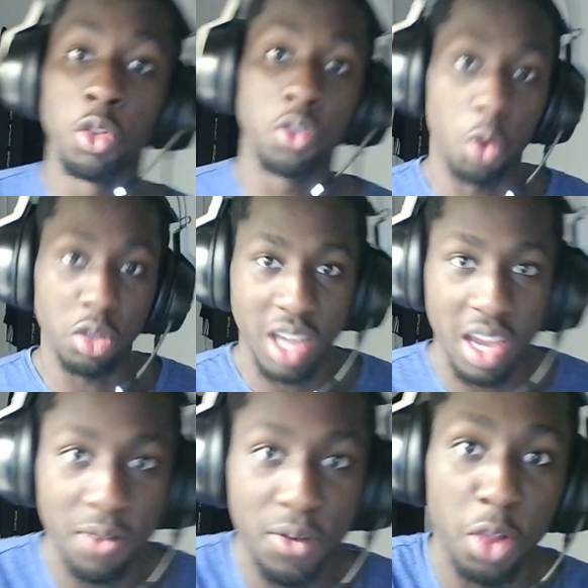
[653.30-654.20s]
watch
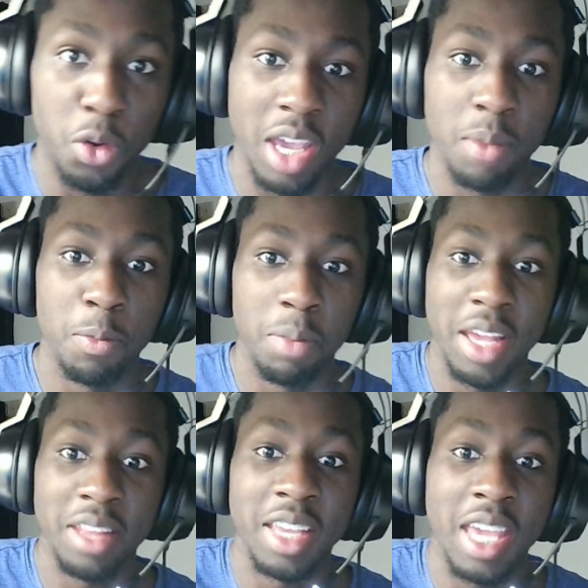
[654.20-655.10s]
a fellow gamer play
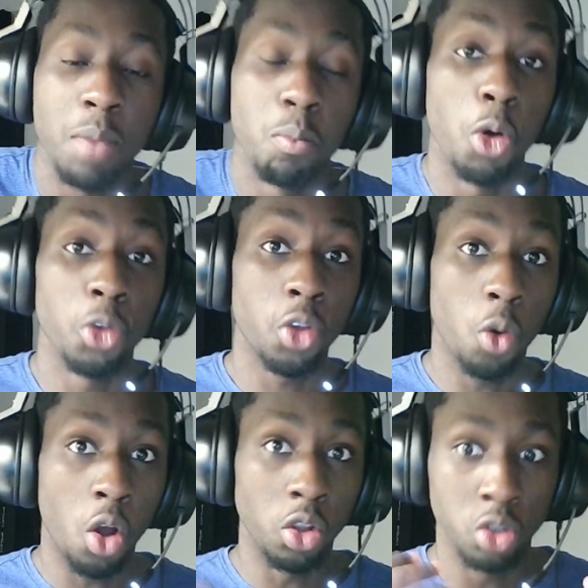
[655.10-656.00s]
the game more so
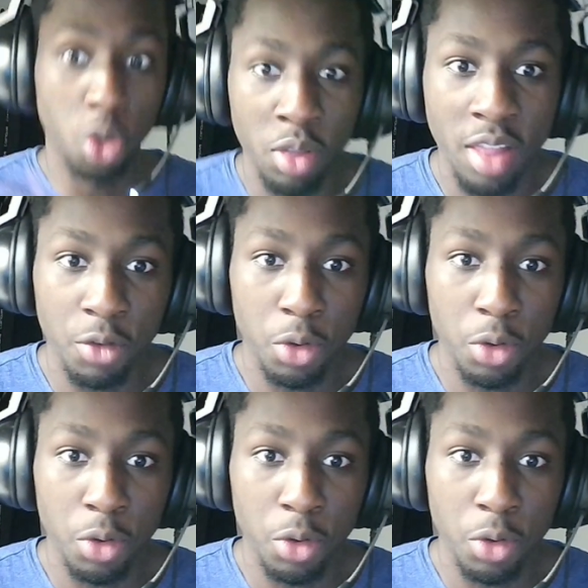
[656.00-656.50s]
on your level,